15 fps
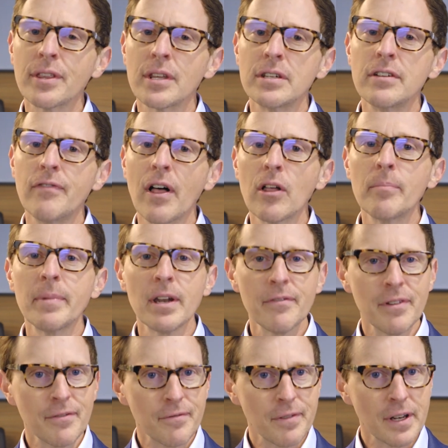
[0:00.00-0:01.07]
During the
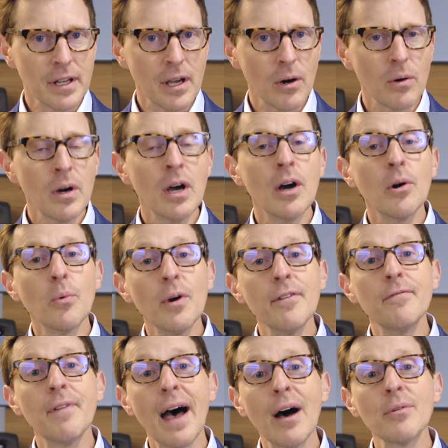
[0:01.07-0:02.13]
development of Infinio,
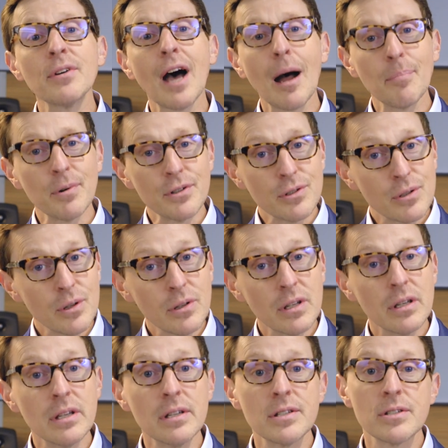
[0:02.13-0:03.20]
we found
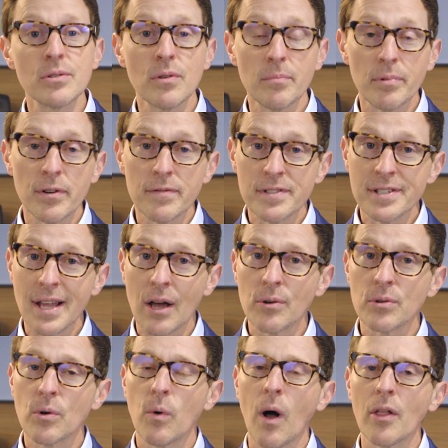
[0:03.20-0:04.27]
opportunities to improve
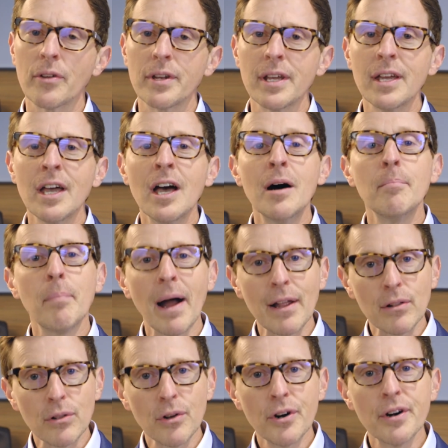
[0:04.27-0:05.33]
sound quality
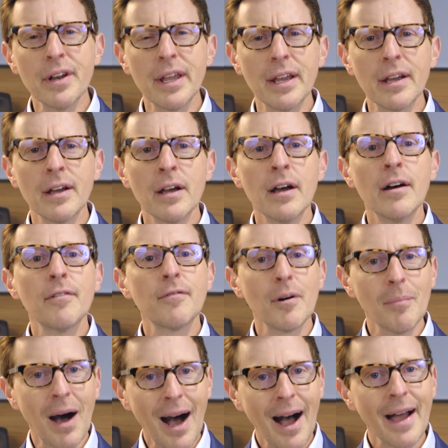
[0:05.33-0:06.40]
by learning
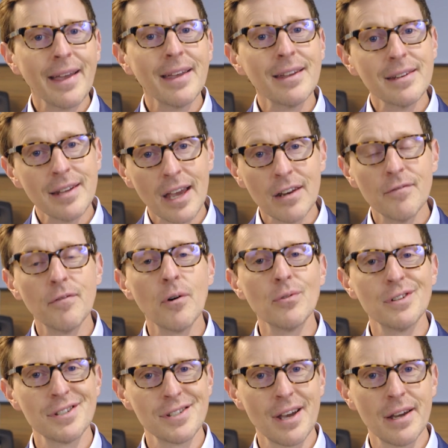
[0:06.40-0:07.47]
from high-end
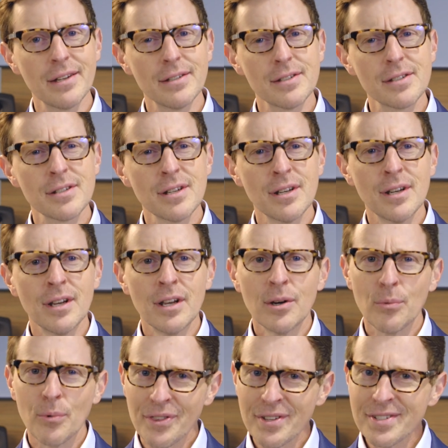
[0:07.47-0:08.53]
headphone designs.
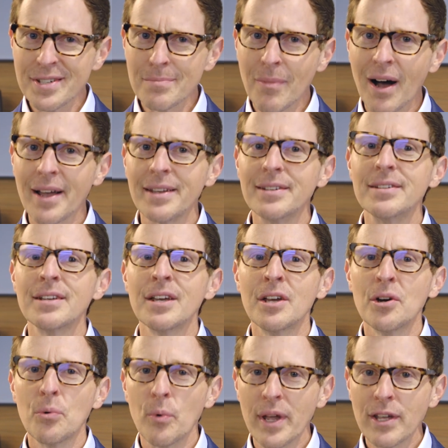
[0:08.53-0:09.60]
With this in mind,
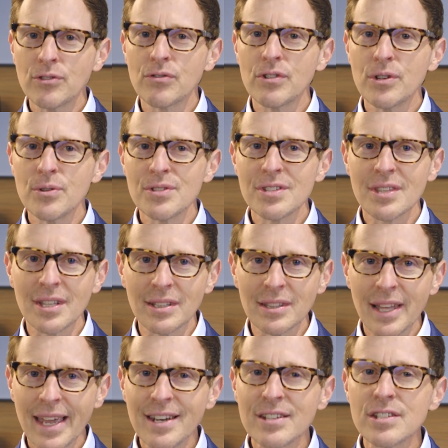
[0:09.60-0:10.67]
we introduced
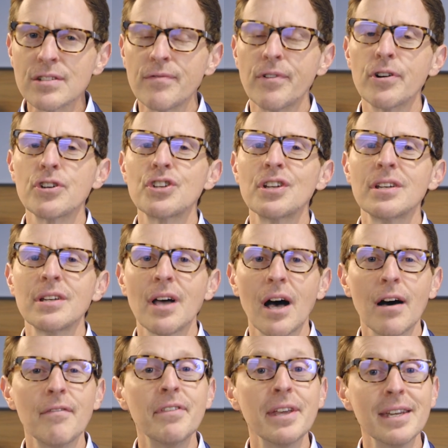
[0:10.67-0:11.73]
the latest
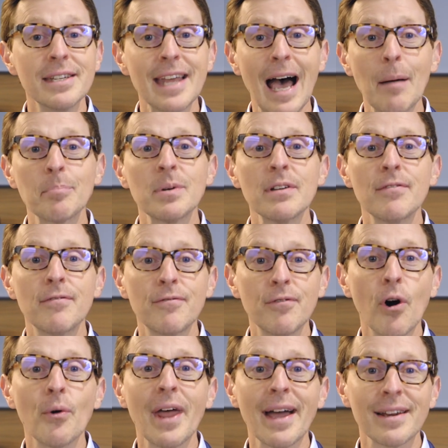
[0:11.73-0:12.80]
version of the Adaptive
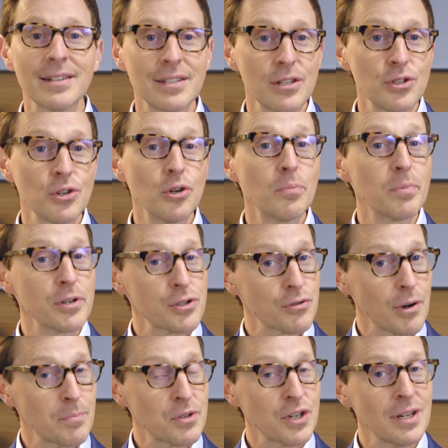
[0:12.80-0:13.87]
Phonak Digital
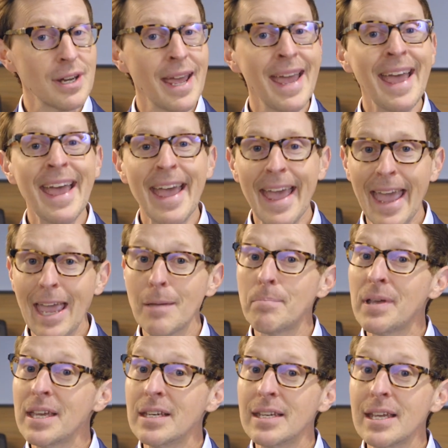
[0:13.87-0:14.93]
Prescription,
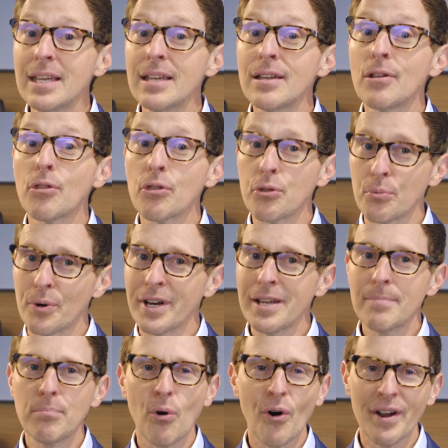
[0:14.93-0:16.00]
APD
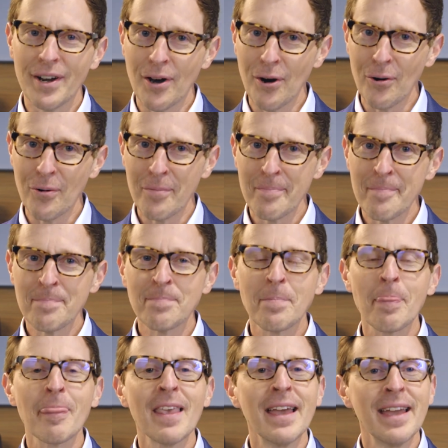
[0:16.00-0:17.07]
3.0.
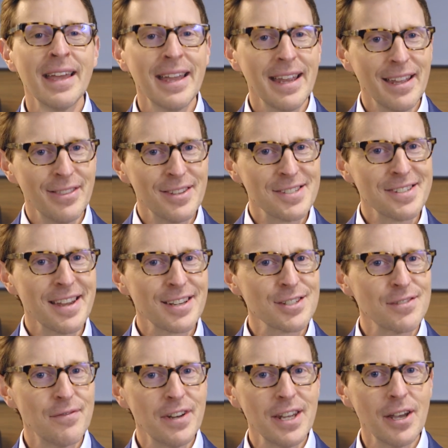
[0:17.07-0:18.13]
In this
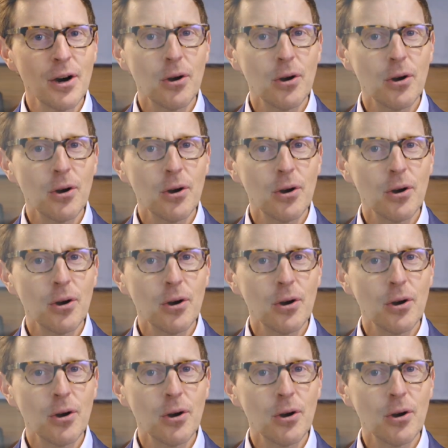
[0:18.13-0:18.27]
next